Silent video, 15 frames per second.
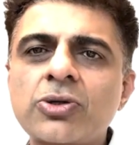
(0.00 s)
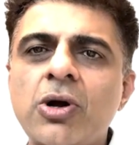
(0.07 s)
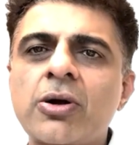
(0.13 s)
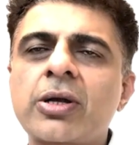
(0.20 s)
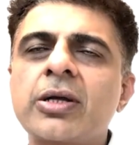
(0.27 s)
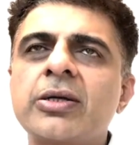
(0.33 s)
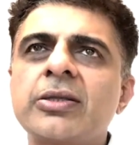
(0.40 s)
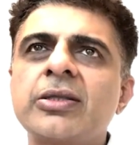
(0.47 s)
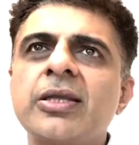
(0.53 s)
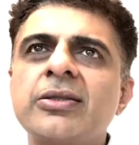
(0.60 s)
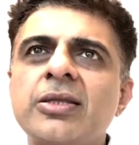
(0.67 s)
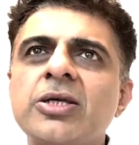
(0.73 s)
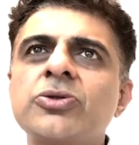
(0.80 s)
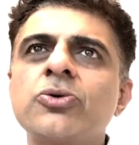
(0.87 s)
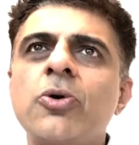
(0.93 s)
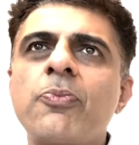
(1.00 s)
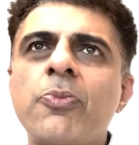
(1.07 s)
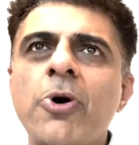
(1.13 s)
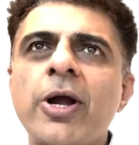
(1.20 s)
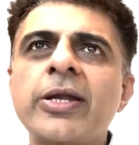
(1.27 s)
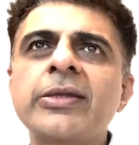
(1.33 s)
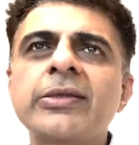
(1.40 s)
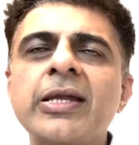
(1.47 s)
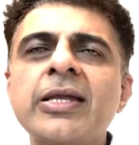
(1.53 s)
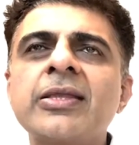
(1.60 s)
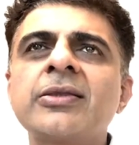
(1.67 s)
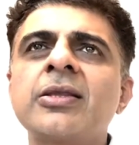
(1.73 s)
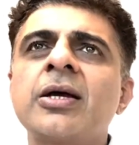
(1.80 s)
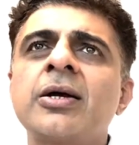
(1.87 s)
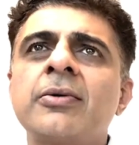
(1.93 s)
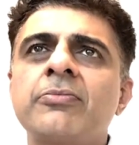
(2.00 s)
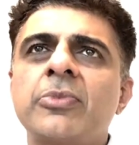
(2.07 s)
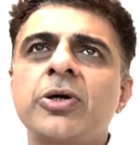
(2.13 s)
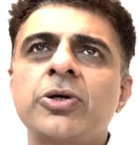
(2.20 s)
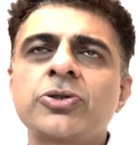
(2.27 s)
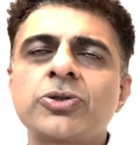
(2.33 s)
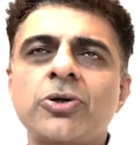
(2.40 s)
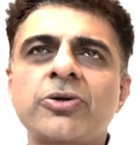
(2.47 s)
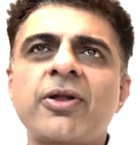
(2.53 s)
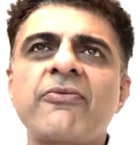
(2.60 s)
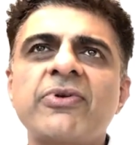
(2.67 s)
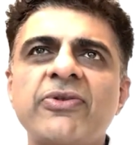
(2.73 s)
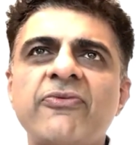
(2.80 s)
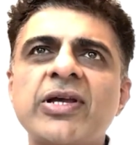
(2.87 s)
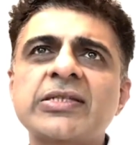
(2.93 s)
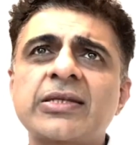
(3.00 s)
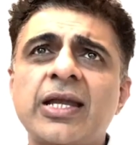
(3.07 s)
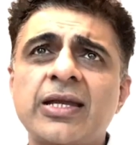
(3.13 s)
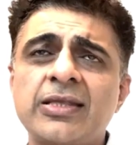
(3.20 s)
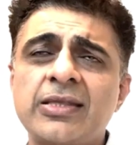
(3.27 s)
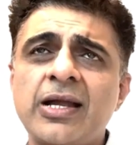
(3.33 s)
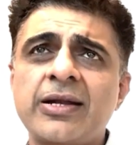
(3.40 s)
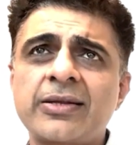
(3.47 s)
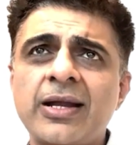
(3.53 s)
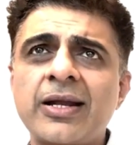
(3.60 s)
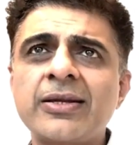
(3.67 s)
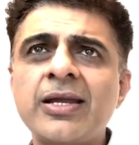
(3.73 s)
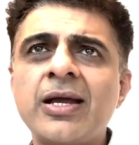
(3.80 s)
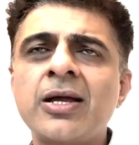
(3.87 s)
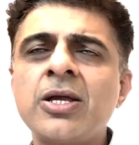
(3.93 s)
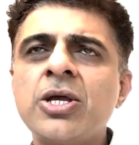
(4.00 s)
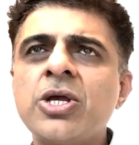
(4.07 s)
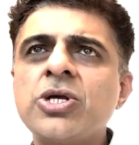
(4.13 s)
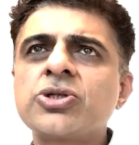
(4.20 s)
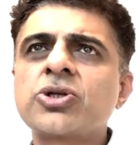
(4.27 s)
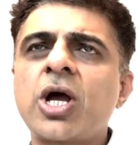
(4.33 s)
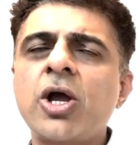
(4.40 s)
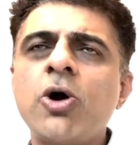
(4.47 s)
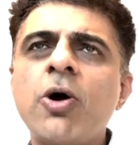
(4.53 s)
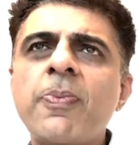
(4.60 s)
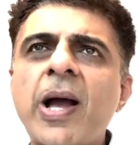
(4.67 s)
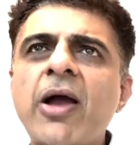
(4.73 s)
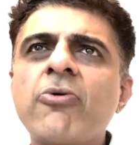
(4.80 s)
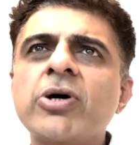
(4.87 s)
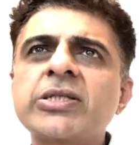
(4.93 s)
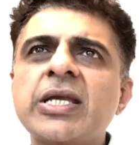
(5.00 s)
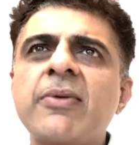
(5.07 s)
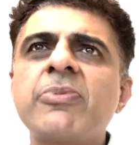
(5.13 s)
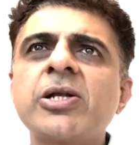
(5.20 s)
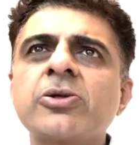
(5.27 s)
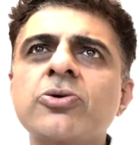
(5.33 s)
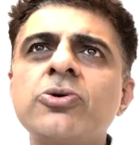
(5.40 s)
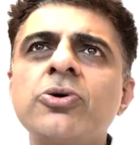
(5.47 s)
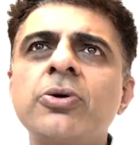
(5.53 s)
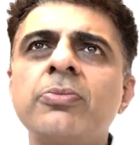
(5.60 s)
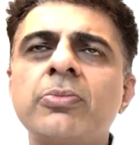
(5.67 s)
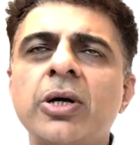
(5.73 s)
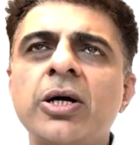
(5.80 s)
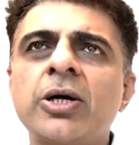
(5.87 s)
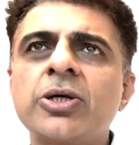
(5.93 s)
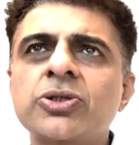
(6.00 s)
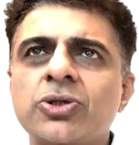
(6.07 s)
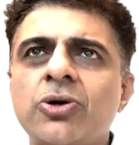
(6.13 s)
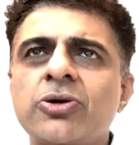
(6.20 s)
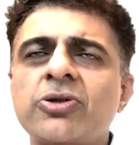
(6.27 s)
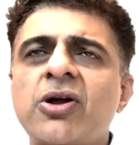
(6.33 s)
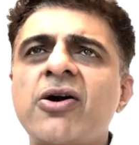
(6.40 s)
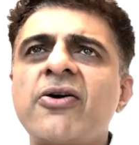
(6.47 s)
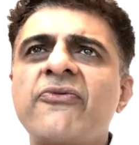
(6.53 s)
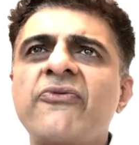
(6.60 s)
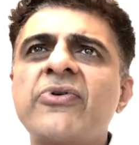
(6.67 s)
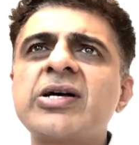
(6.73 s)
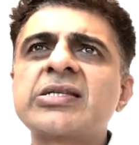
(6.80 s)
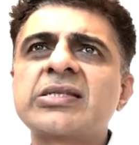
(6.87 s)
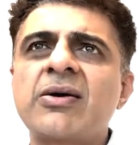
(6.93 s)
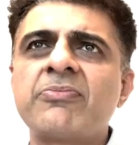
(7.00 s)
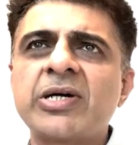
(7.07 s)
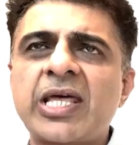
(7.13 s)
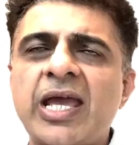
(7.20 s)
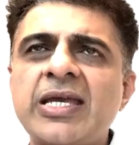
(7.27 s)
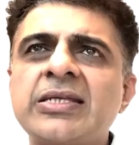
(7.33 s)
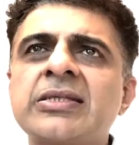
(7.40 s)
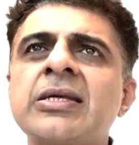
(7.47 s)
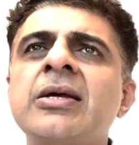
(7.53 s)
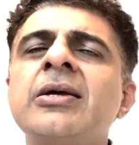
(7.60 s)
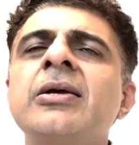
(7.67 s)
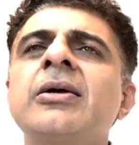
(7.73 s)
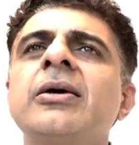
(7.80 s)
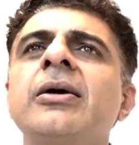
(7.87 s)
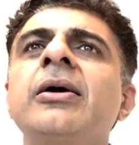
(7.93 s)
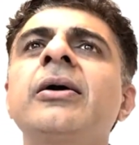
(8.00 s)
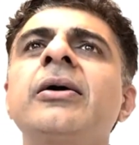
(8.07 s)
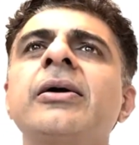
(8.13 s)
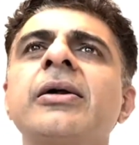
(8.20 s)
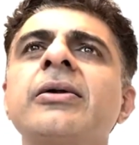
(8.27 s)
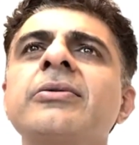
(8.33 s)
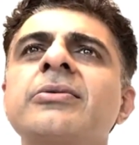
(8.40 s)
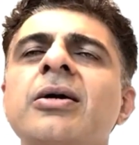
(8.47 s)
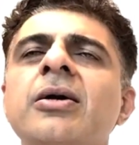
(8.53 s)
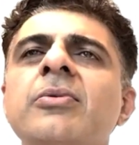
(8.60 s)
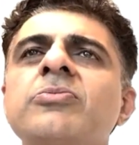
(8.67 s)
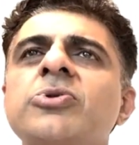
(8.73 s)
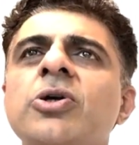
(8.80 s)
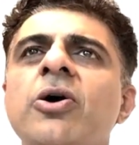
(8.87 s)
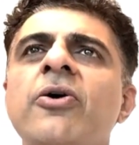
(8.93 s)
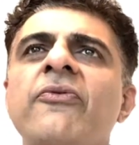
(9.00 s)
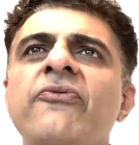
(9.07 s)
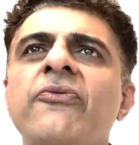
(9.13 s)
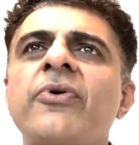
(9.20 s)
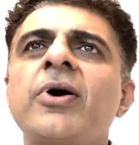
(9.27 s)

stock, then there's no point in sort of investing in that idea. So I hope I was able to sort of summarize in terms of